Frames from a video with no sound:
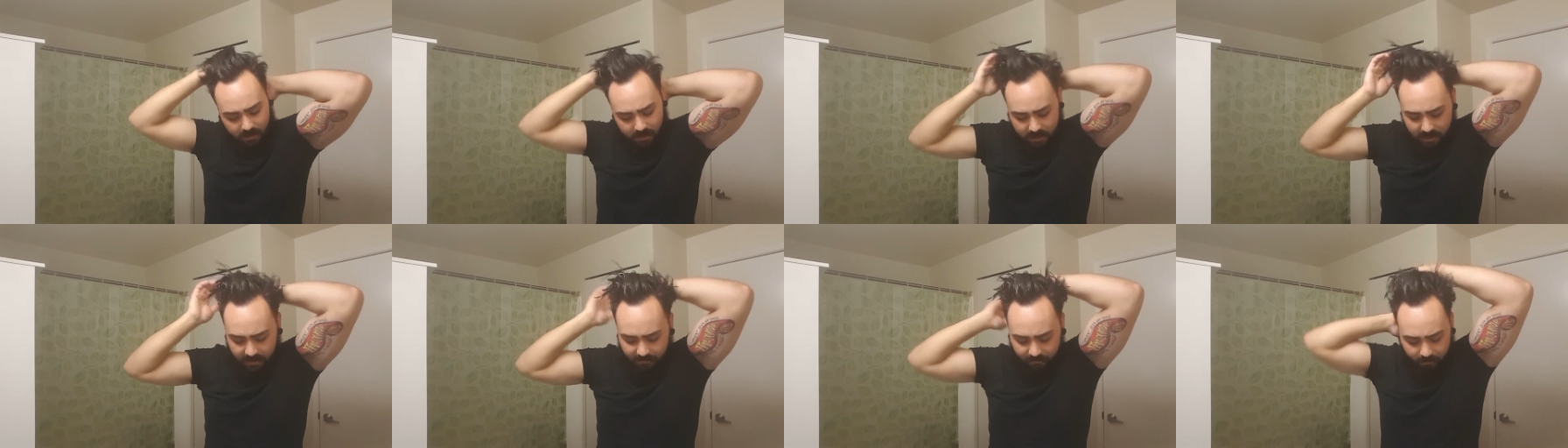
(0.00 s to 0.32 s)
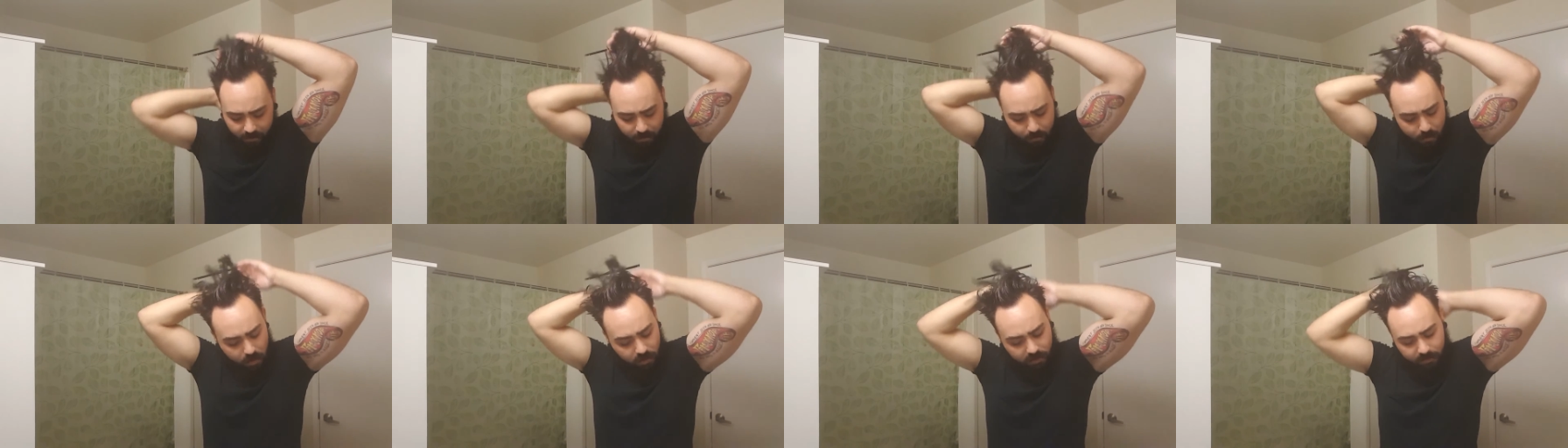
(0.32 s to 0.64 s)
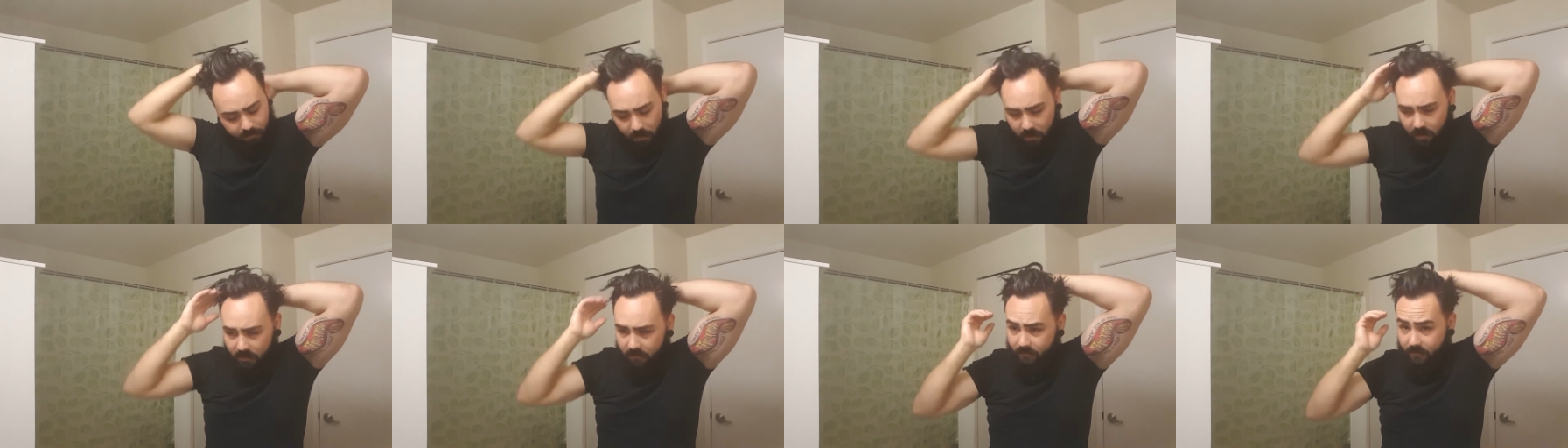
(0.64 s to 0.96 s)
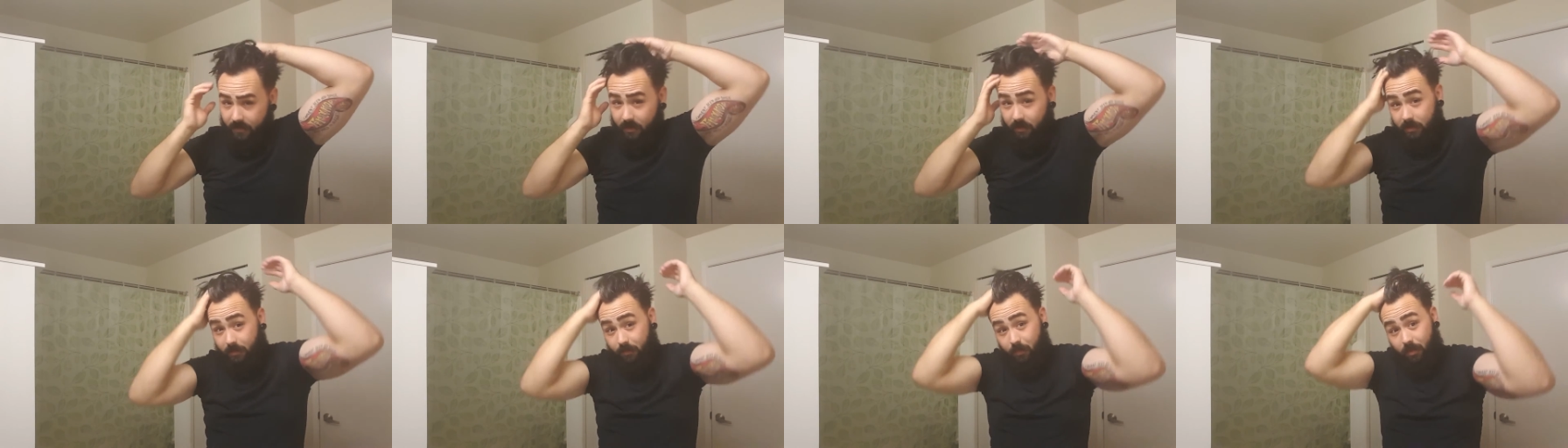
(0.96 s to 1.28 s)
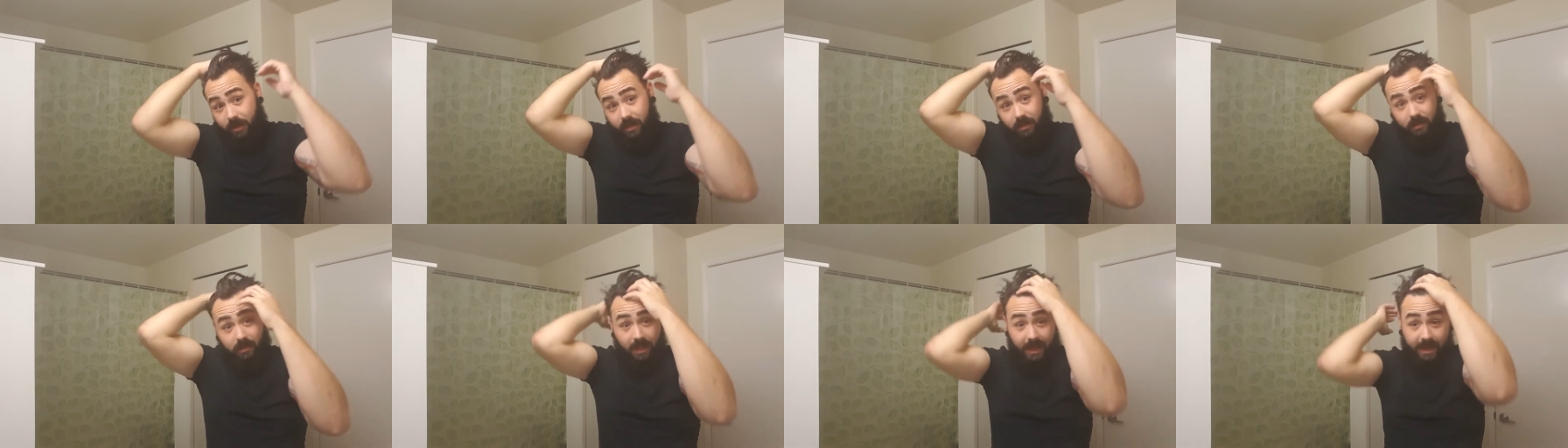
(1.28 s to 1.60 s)
And for the most part, it feels
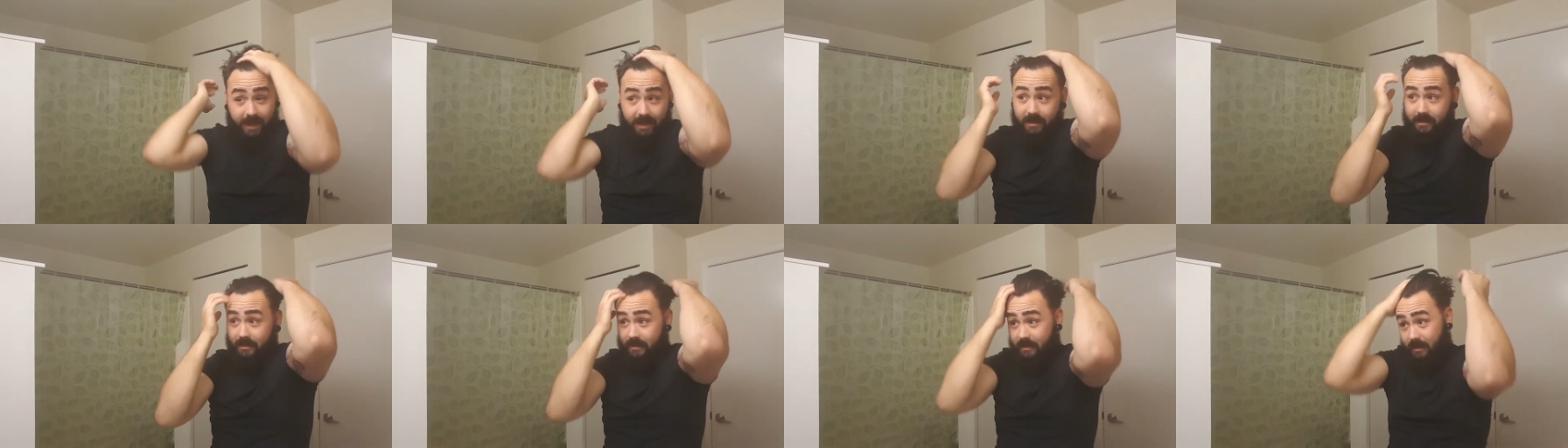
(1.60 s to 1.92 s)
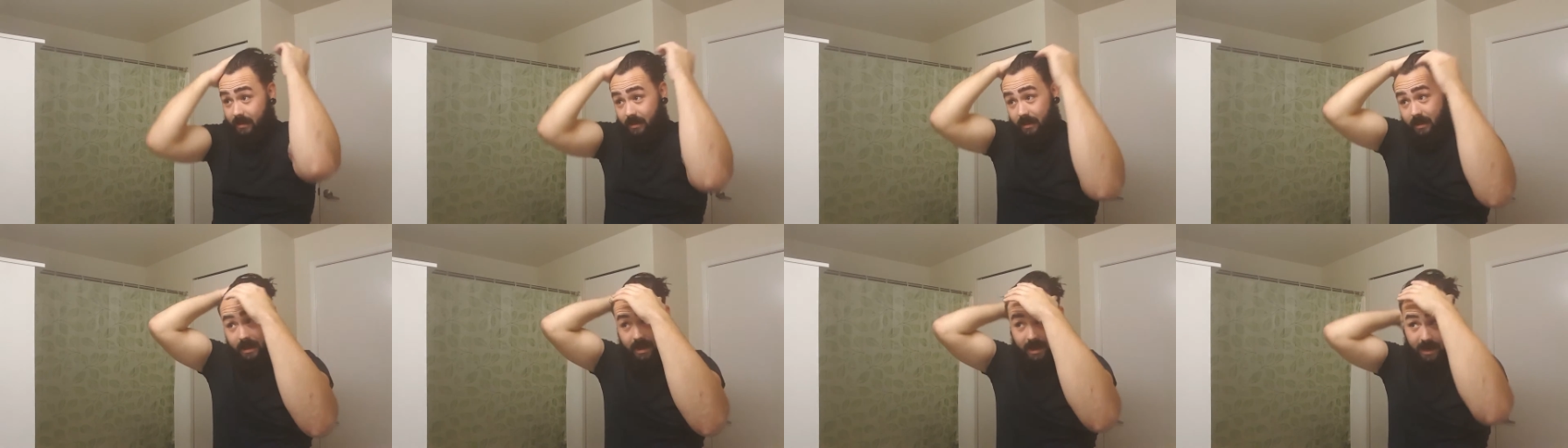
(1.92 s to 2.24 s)
pretty light.